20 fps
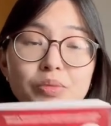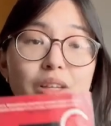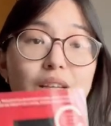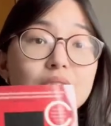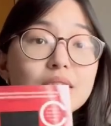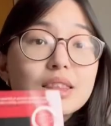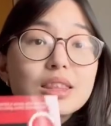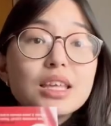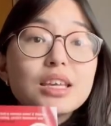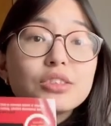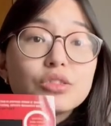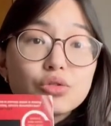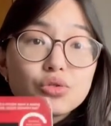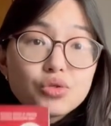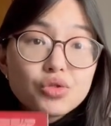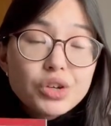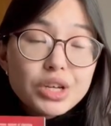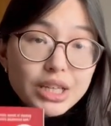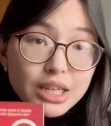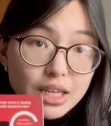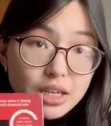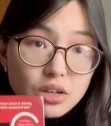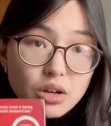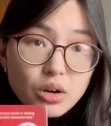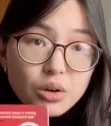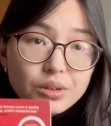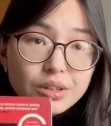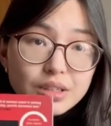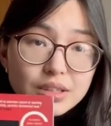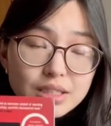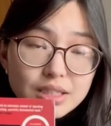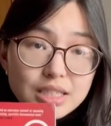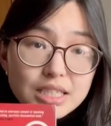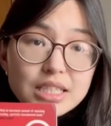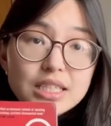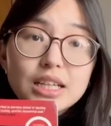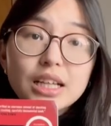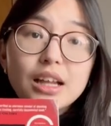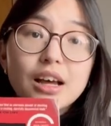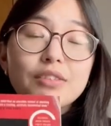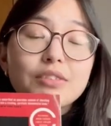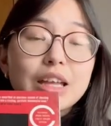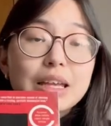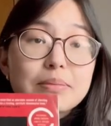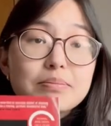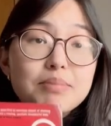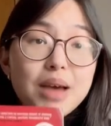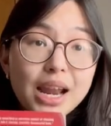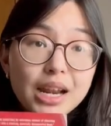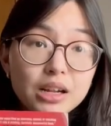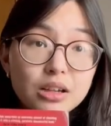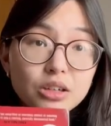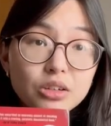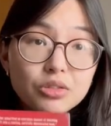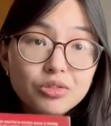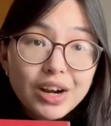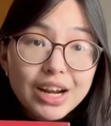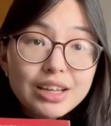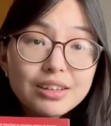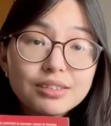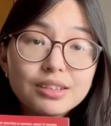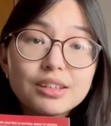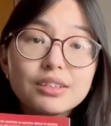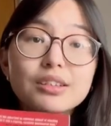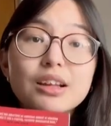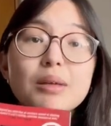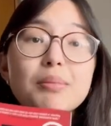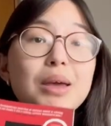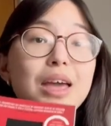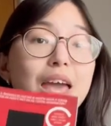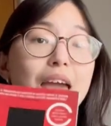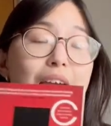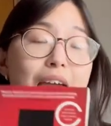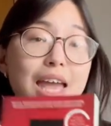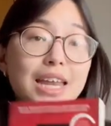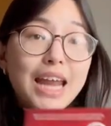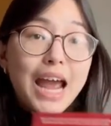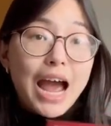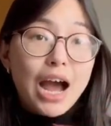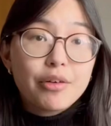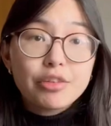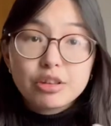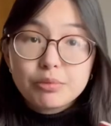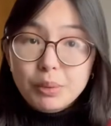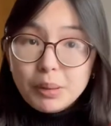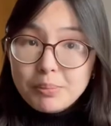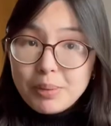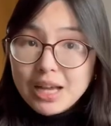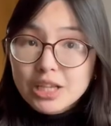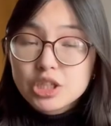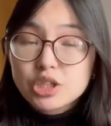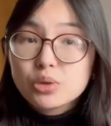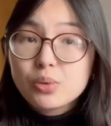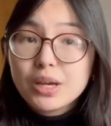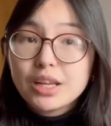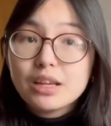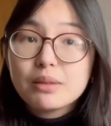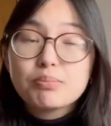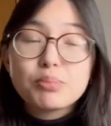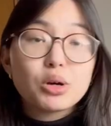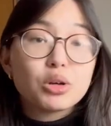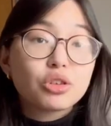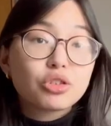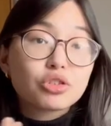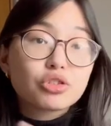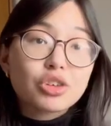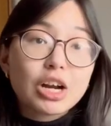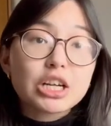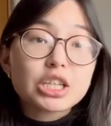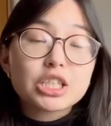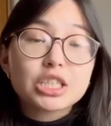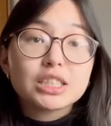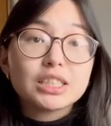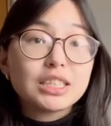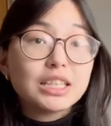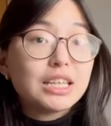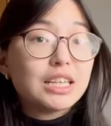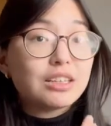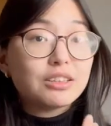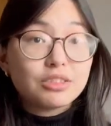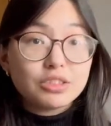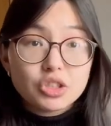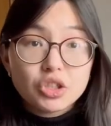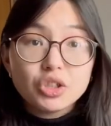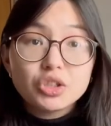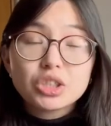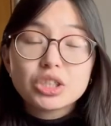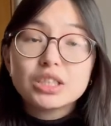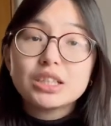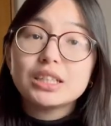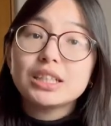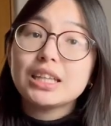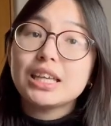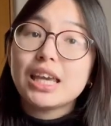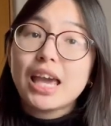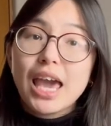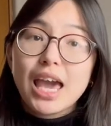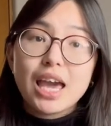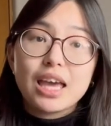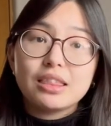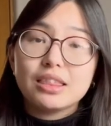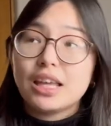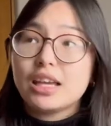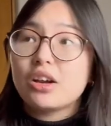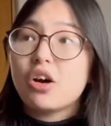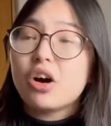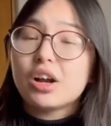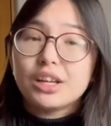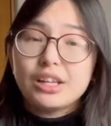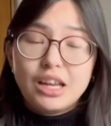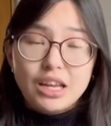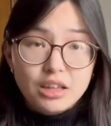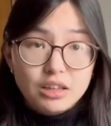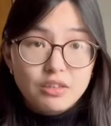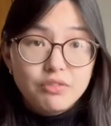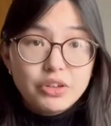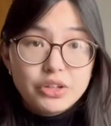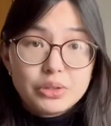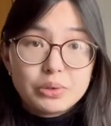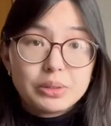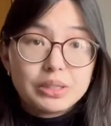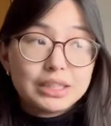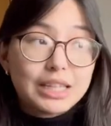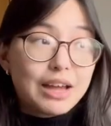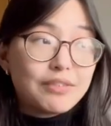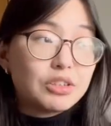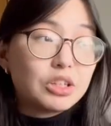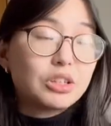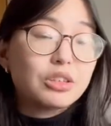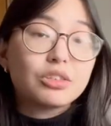this really goes into detail of like medical racism and how it's perpetuated both structurally, institutionally, and like on an individual level.